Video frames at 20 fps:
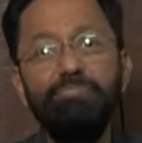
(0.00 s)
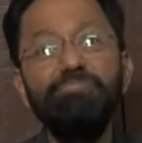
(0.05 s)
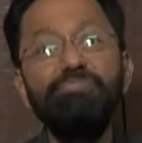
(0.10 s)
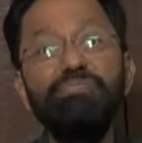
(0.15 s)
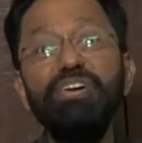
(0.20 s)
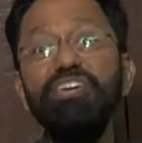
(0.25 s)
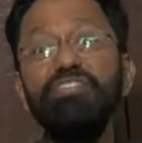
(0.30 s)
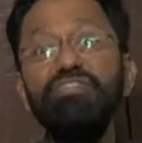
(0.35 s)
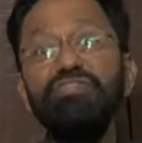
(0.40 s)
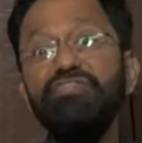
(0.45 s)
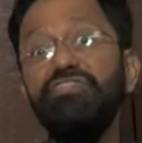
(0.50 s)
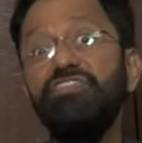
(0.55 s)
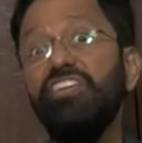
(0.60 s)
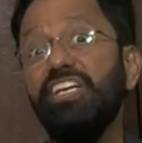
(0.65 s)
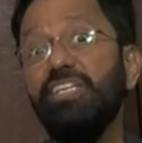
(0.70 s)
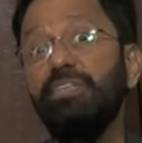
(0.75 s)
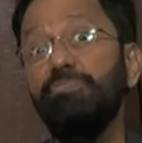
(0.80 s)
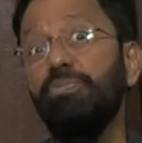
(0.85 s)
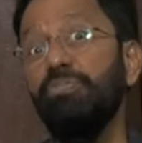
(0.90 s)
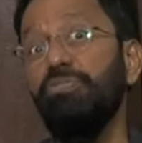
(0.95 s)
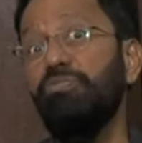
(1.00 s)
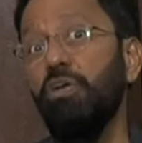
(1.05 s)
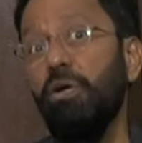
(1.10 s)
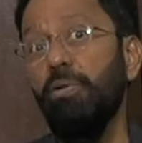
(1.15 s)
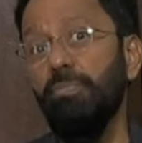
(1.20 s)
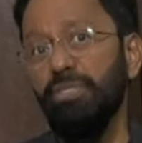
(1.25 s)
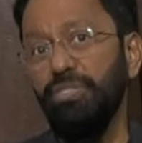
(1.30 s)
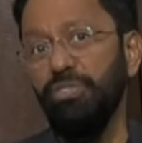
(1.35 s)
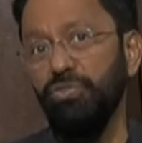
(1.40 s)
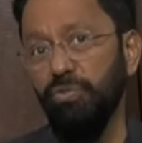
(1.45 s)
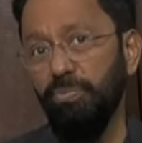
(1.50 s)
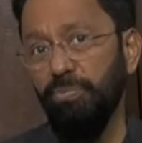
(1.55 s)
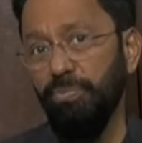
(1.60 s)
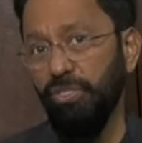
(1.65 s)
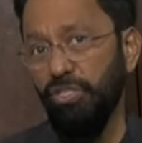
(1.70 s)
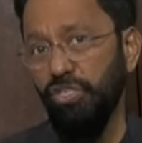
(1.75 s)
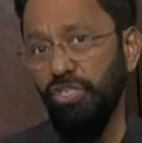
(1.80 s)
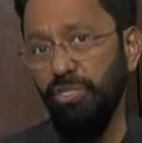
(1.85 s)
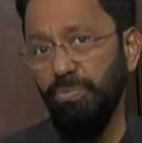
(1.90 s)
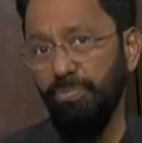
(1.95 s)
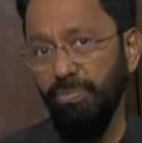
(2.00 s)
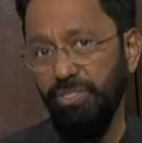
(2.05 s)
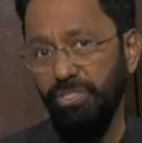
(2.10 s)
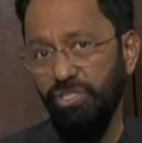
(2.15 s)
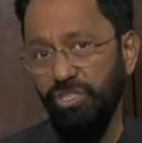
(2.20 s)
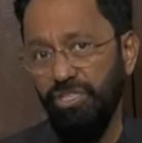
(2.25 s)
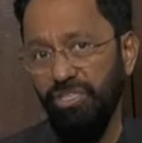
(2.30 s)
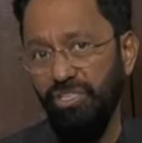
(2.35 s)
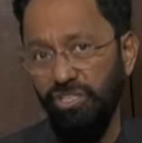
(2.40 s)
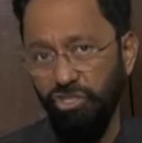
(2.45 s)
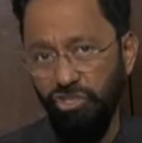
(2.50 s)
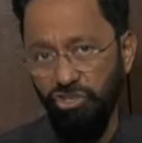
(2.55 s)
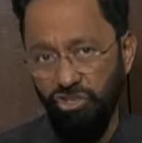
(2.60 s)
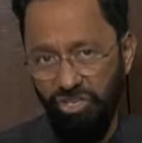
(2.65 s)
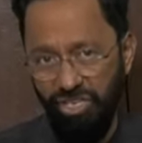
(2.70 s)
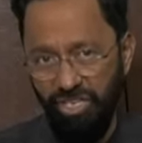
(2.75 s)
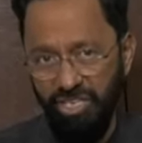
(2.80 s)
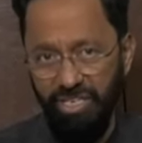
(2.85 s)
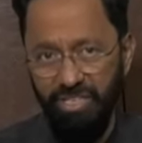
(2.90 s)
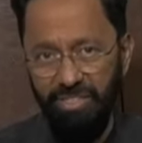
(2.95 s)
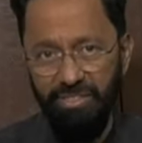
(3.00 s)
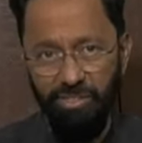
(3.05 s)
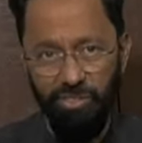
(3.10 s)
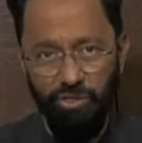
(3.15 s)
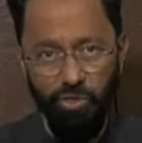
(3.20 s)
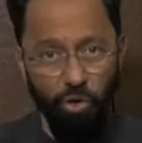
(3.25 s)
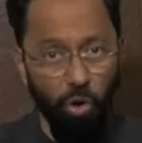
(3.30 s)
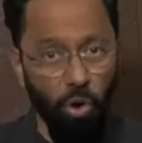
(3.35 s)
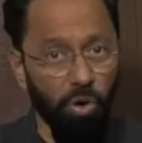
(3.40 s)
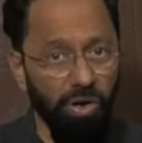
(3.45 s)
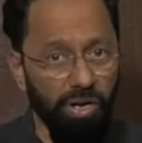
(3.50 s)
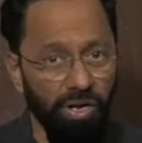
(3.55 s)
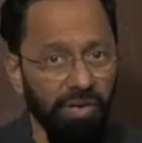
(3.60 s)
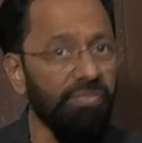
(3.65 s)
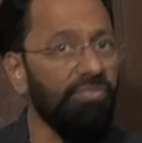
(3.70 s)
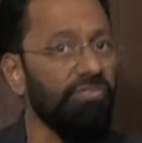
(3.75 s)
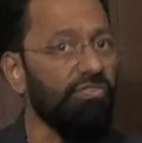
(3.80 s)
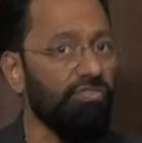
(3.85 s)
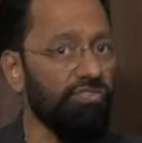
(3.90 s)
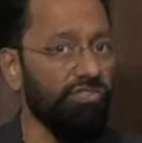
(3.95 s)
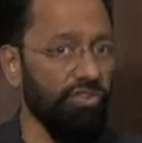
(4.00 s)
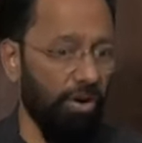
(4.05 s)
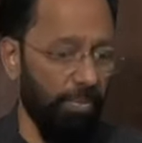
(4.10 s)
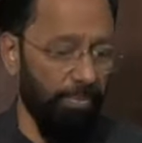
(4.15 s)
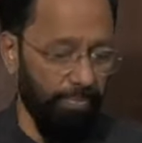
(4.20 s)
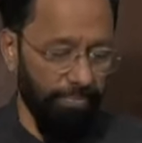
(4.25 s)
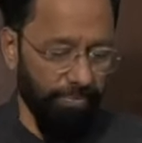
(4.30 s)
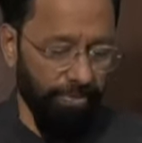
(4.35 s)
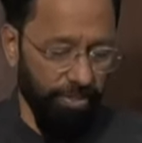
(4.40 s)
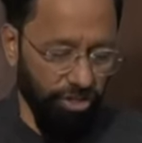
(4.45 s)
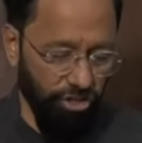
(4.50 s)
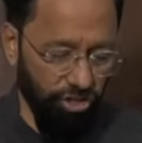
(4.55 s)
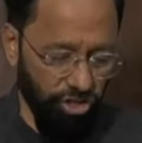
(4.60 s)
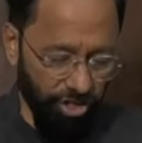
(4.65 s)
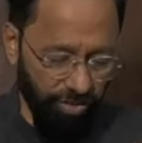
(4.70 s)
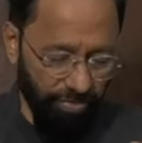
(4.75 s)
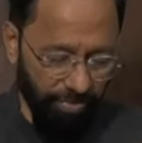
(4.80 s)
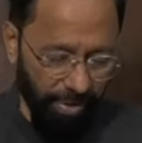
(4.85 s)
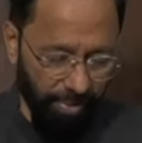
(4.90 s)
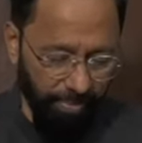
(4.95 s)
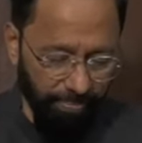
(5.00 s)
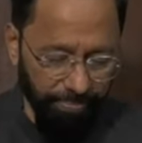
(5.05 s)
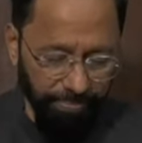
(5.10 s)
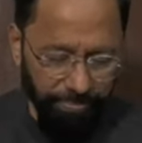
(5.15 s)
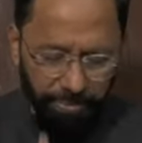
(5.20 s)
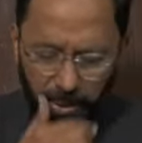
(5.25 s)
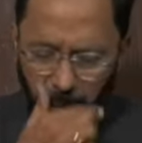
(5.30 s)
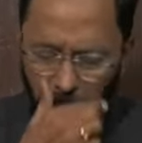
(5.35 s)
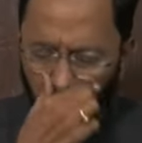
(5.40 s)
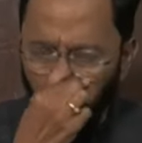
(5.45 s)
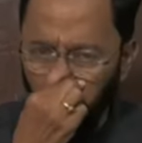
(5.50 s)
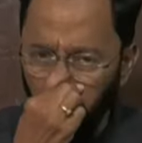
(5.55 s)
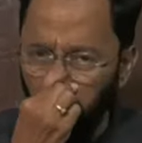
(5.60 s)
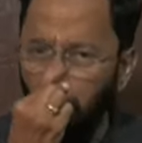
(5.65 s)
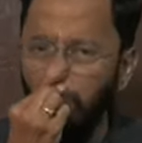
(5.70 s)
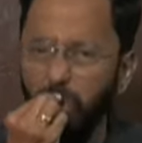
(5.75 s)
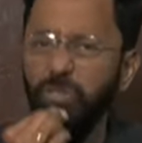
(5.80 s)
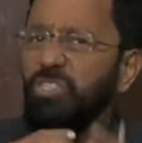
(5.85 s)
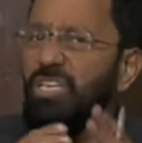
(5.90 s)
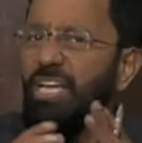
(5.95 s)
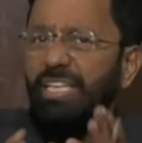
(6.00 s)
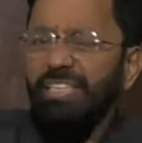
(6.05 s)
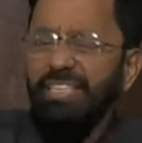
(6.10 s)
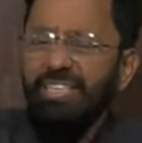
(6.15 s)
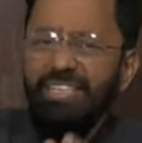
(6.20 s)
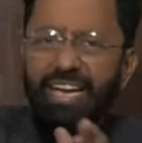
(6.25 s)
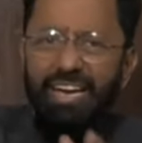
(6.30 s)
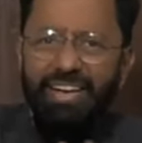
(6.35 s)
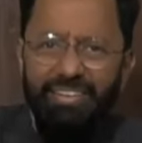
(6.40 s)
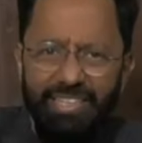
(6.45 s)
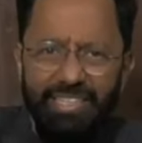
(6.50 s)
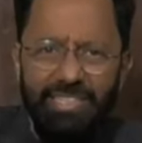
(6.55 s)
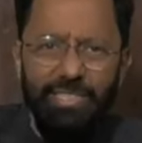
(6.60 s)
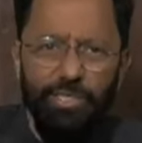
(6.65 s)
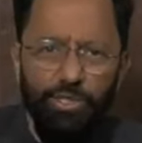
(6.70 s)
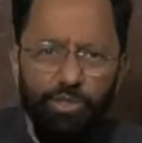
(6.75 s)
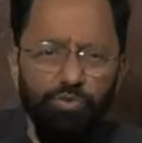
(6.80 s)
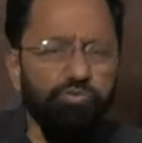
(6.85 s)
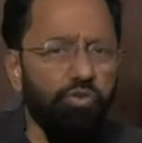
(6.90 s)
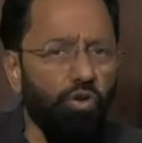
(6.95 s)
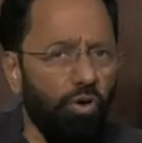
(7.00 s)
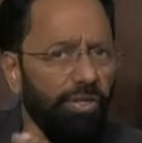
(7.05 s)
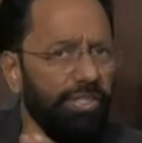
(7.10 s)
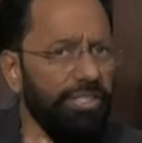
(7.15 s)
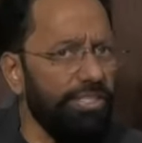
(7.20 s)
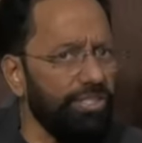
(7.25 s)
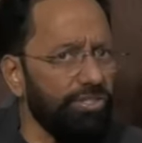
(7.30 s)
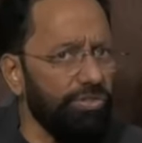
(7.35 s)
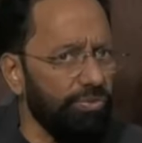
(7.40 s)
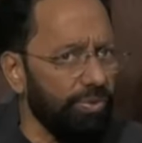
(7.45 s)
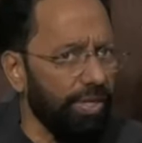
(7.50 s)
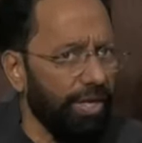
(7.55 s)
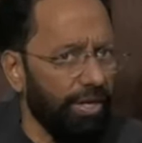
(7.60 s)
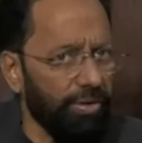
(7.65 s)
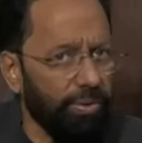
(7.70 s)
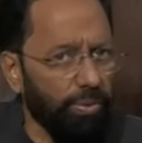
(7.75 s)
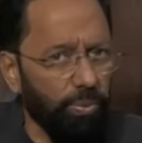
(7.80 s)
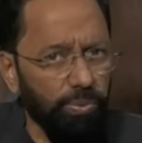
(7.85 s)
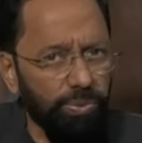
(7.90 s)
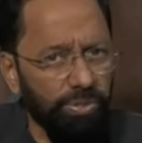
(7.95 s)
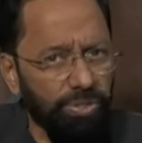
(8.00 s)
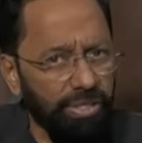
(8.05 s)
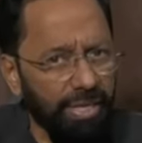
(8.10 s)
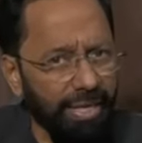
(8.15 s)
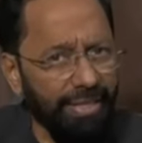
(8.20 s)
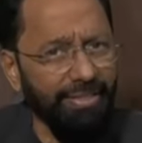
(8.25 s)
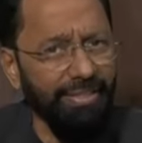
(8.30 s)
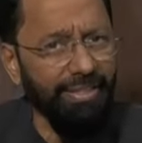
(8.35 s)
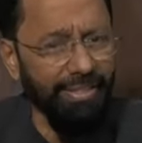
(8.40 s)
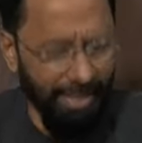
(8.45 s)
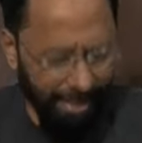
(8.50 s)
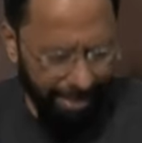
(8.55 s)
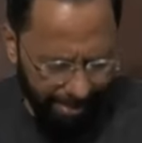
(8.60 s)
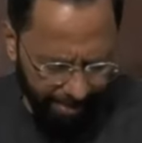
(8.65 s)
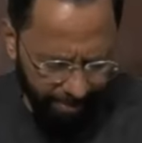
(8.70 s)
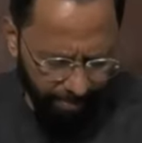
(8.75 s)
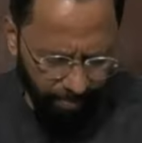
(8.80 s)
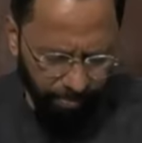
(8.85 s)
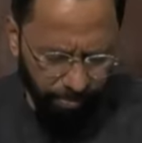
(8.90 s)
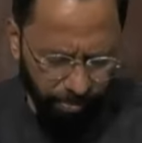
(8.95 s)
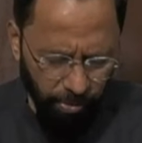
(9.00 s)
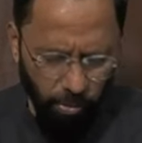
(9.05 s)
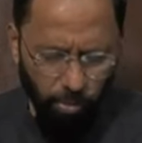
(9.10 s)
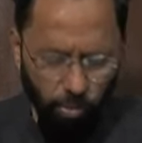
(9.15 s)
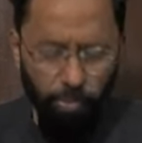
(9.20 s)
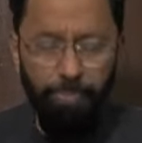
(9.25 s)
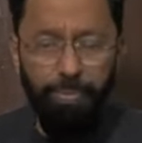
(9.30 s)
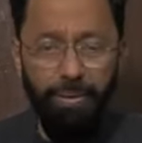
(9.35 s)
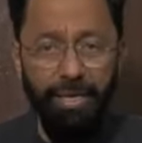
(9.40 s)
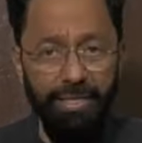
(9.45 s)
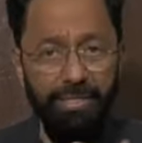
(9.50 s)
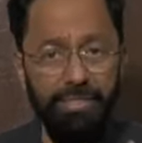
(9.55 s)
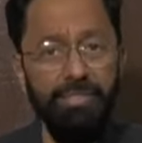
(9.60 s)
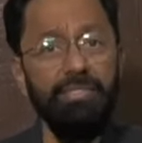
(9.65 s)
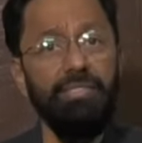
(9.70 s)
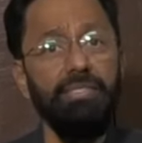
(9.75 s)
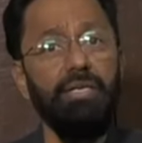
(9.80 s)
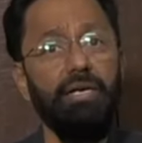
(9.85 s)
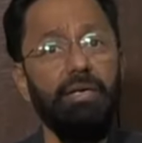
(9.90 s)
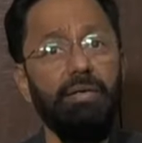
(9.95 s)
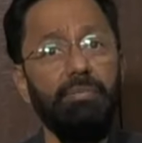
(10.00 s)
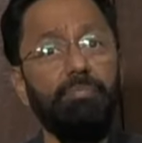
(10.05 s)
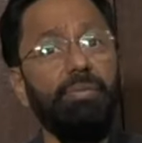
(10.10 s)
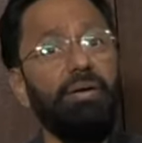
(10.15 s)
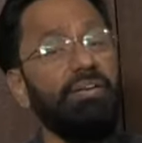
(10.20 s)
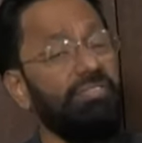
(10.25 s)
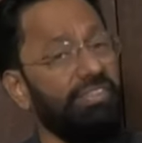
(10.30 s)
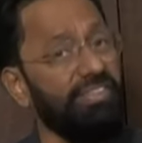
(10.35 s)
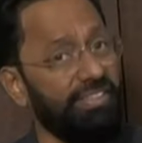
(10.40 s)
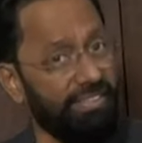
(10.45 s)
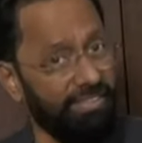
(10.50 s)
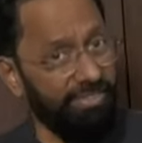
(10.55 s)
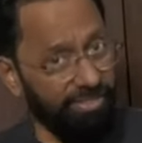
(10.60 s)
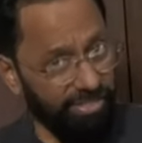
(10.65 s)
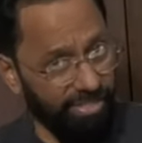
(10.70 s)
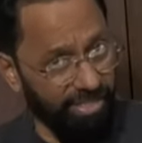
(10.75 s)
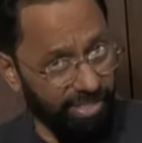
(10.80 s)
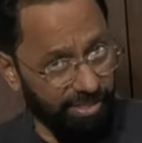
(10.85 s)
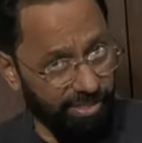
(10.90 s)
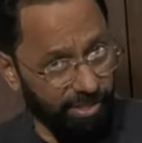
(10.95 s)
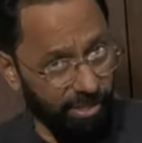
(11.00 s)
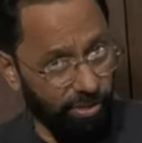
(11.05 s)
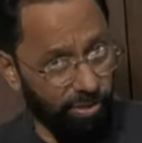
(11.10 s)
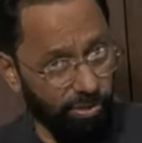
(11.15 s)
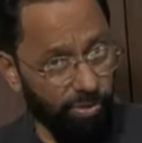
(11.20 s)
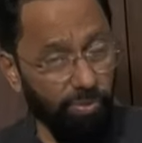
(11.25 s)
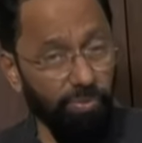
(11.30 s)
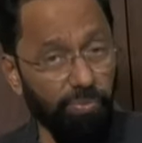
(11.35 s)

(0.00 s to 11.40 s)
Perfect performance from Krishnamachari Srikanth's role from Jiiva. Most other characters fall into their roles, like the guy who plays Balwinder Singh Sandhu.